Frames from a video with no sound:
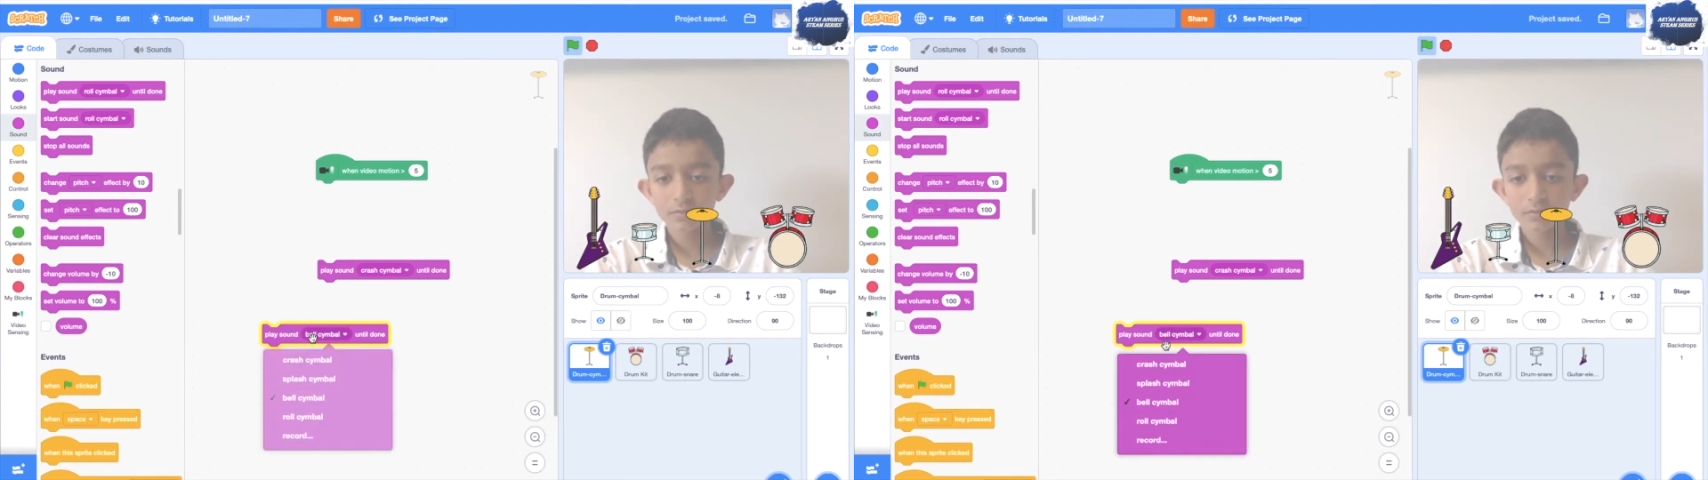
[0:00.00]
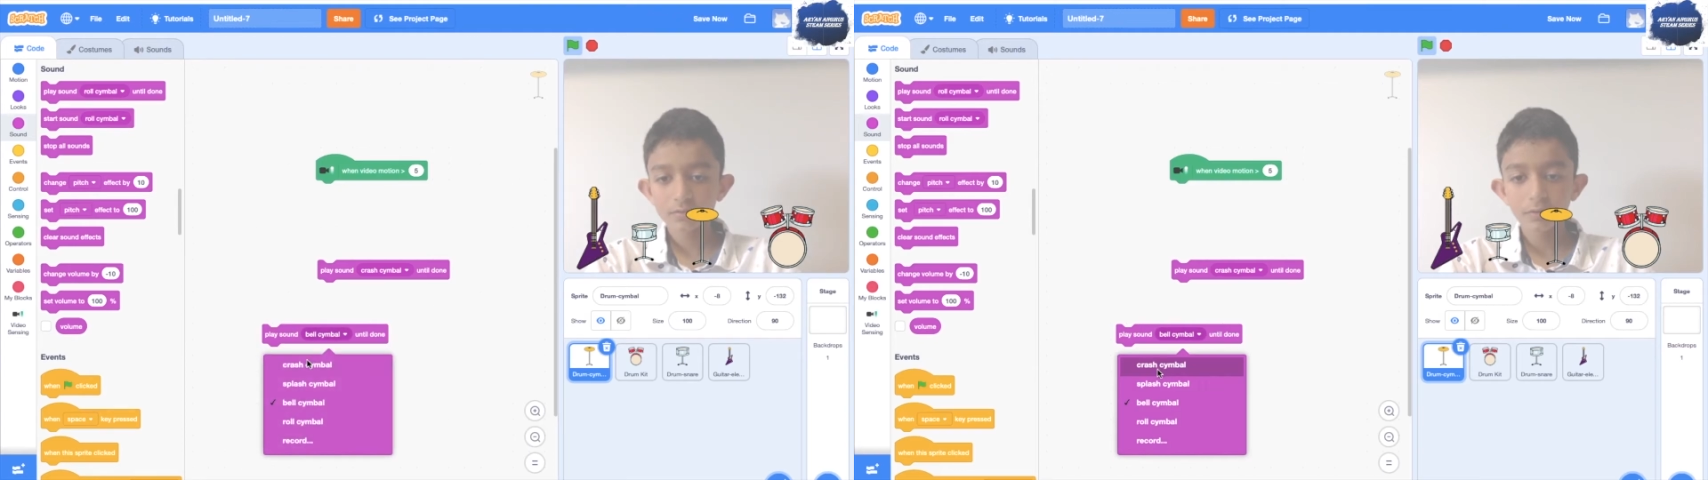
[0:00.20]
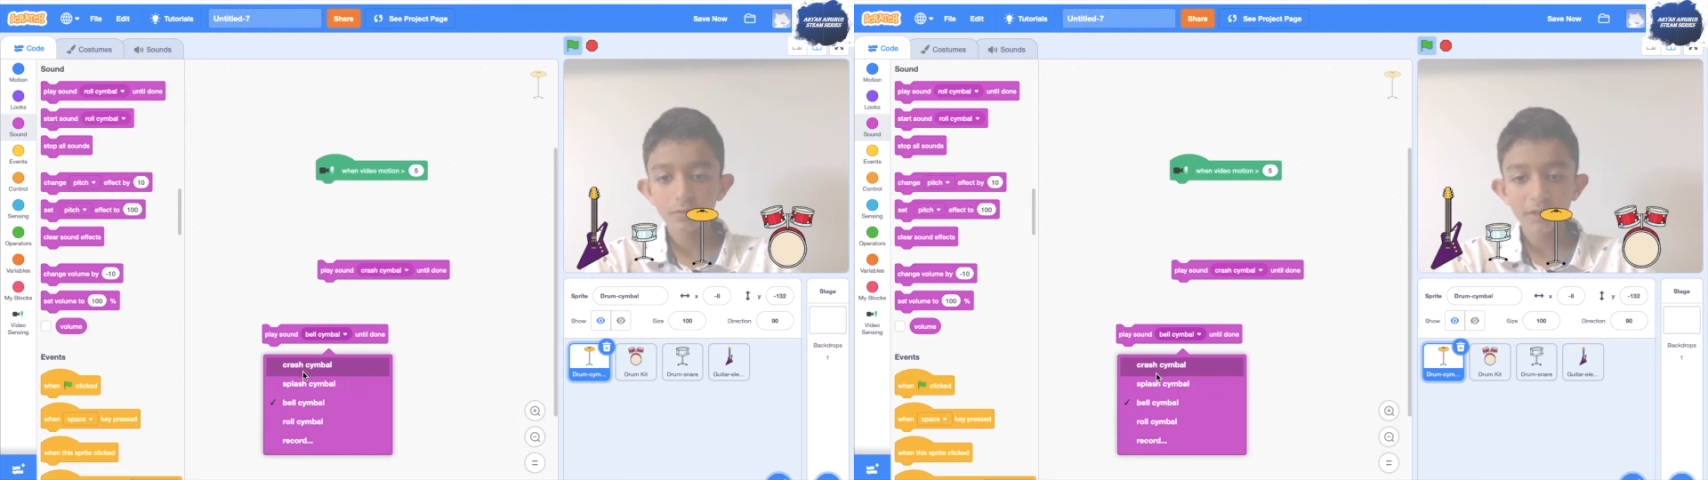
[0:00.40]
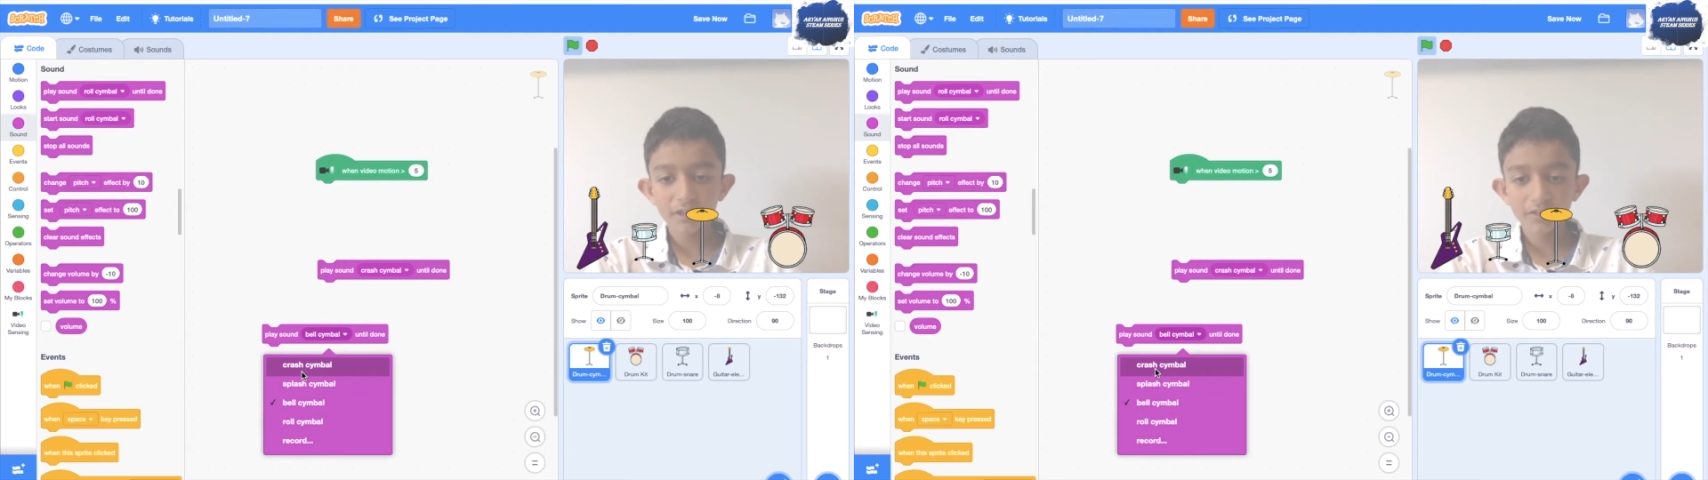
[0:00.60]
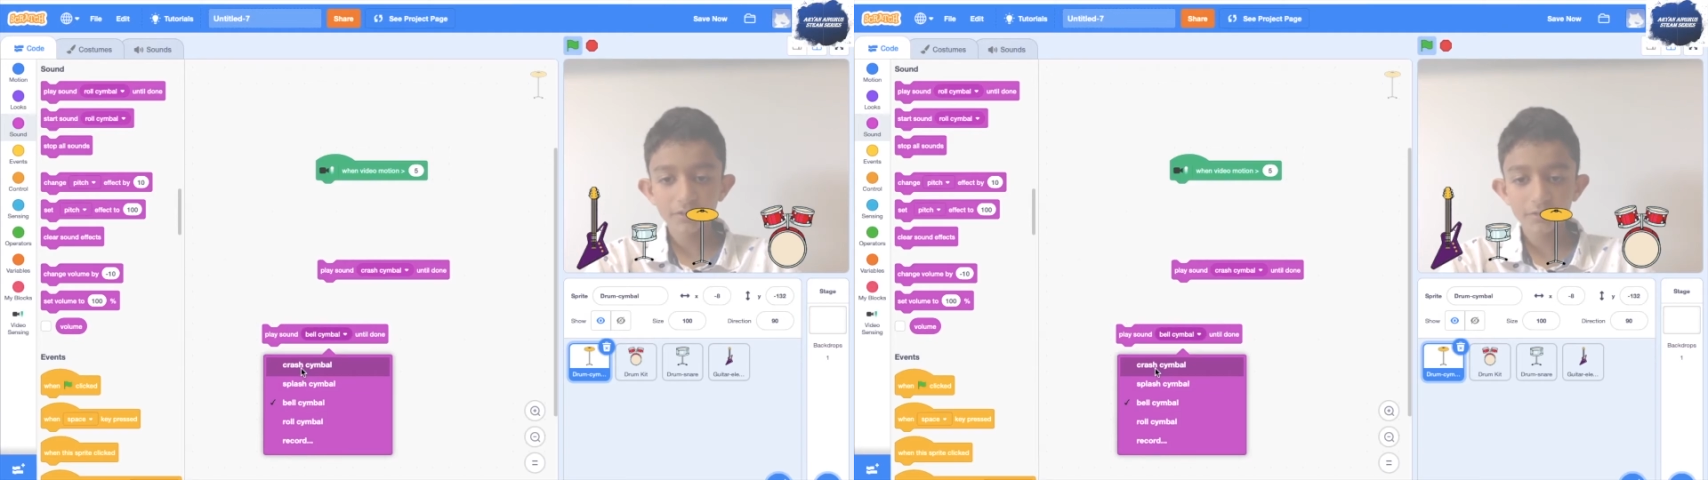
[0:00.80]
or you can
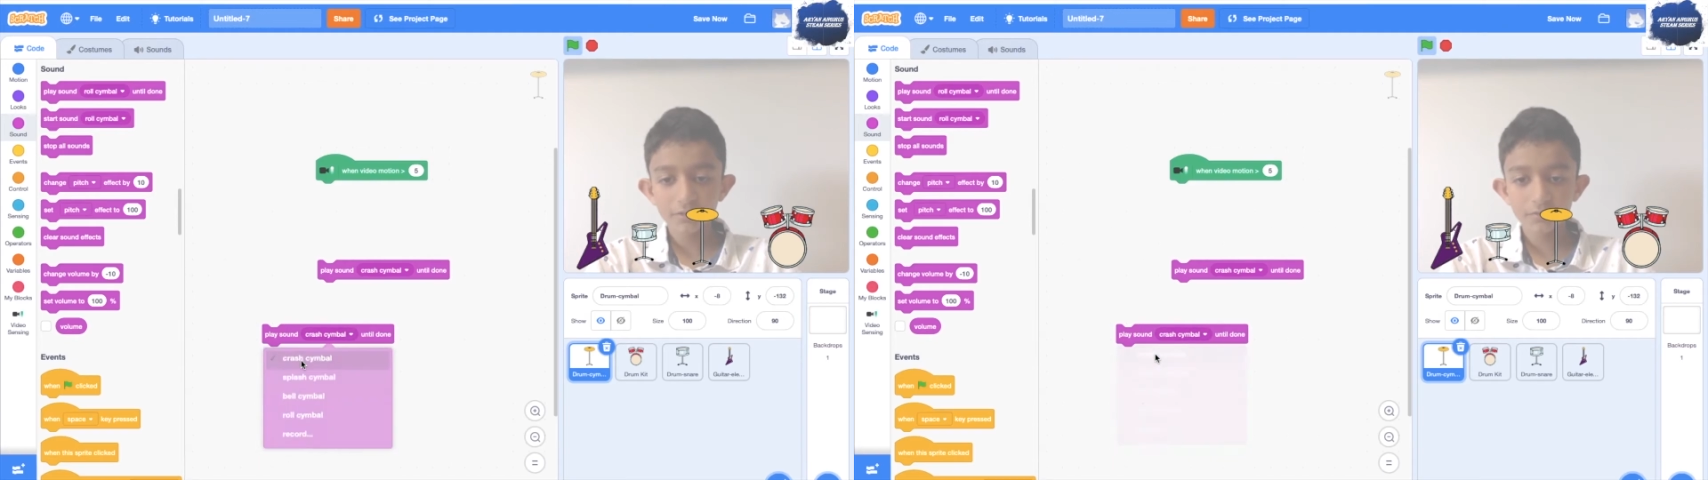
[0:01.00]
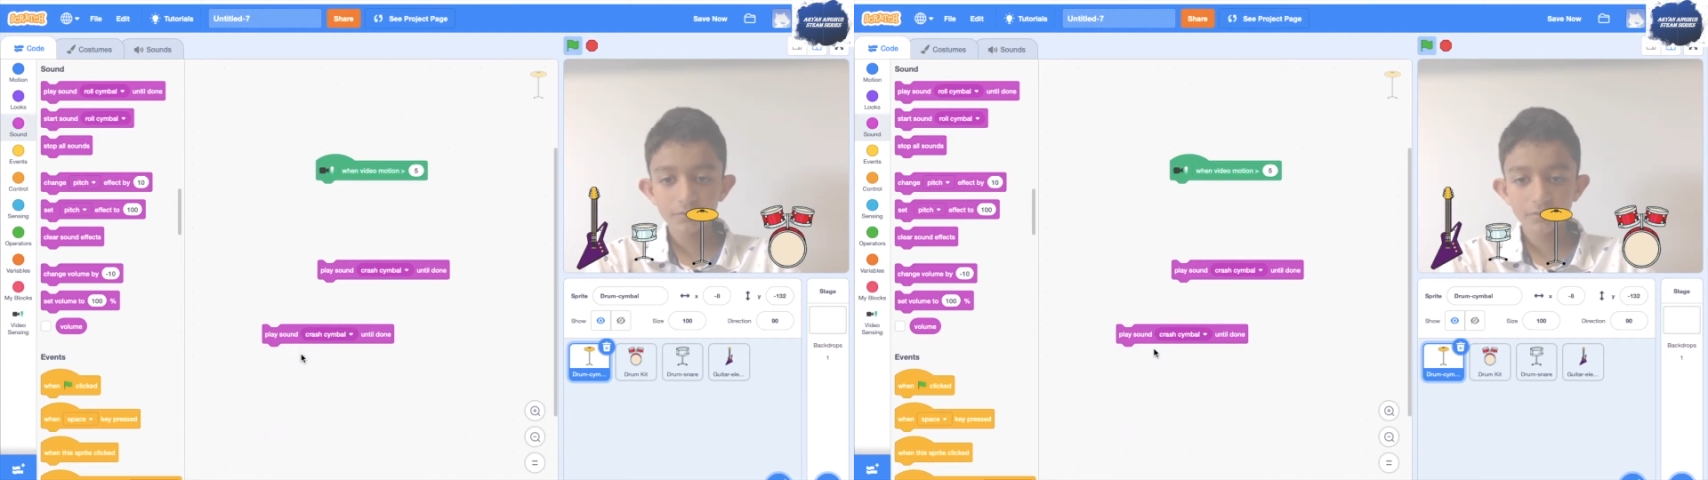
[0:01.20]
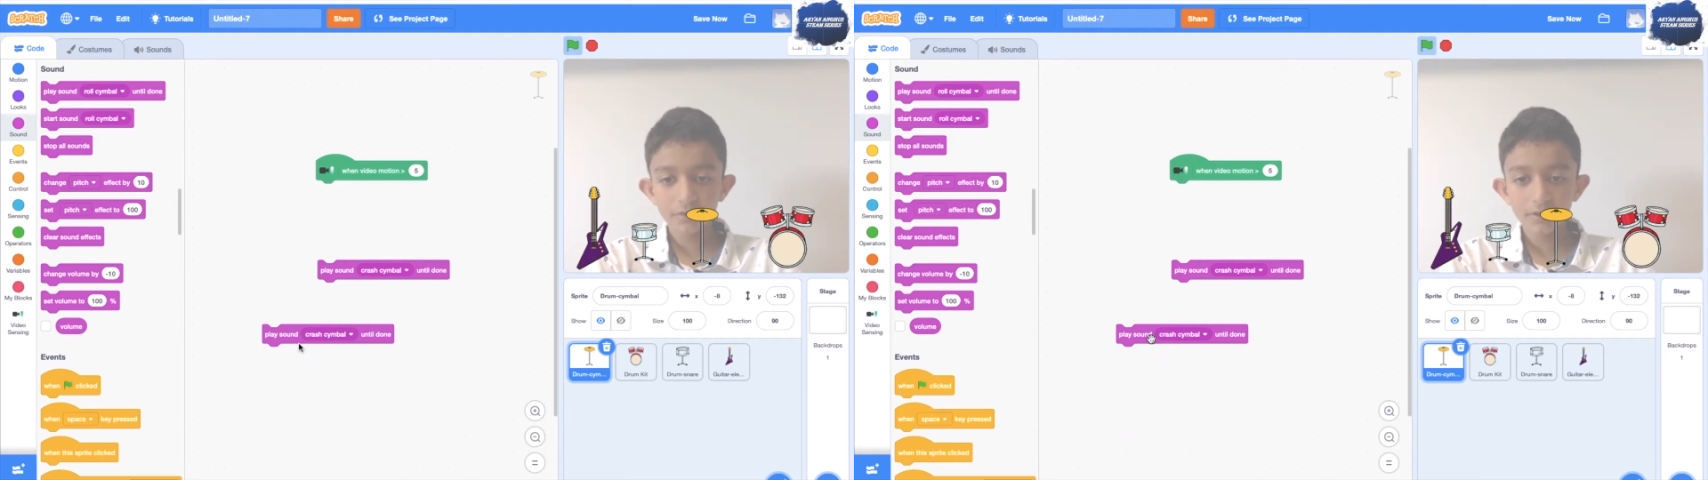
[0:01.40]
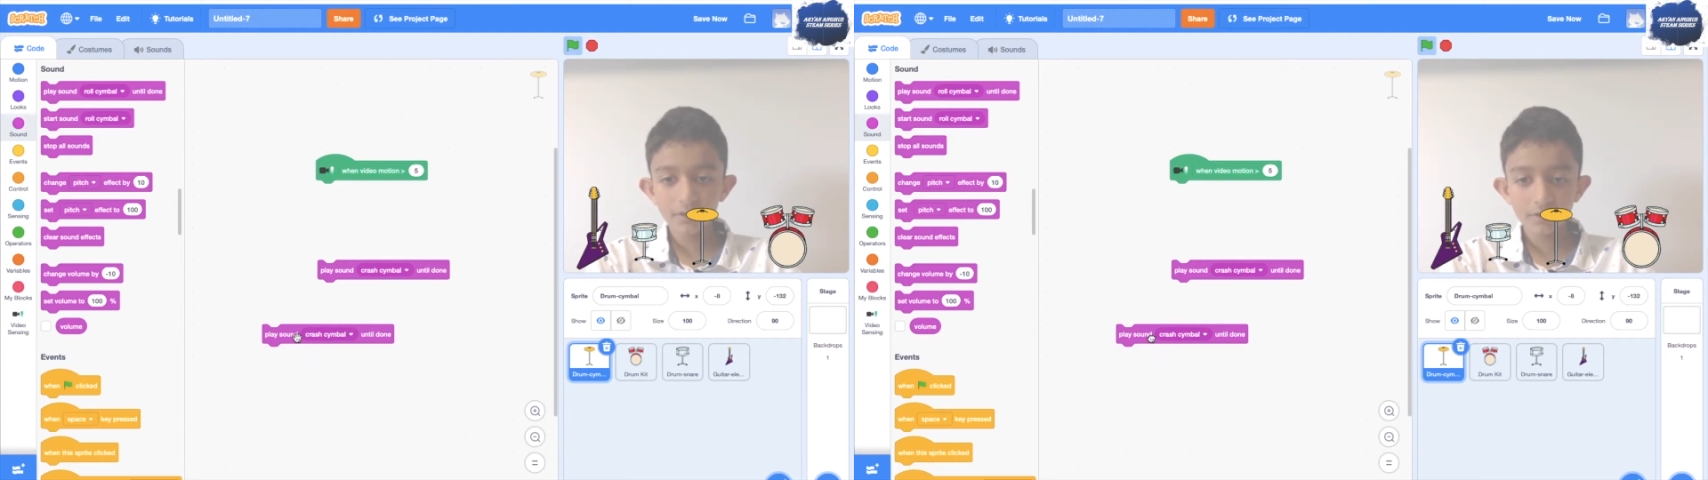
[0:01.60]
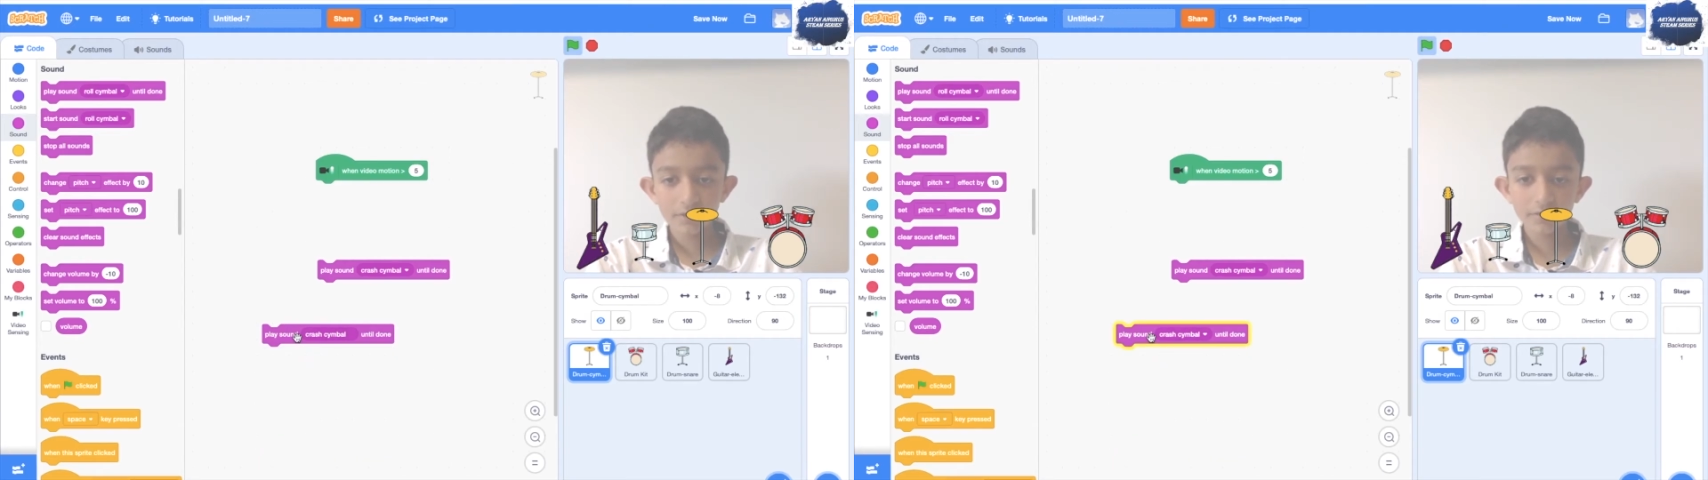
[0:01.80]
choose this,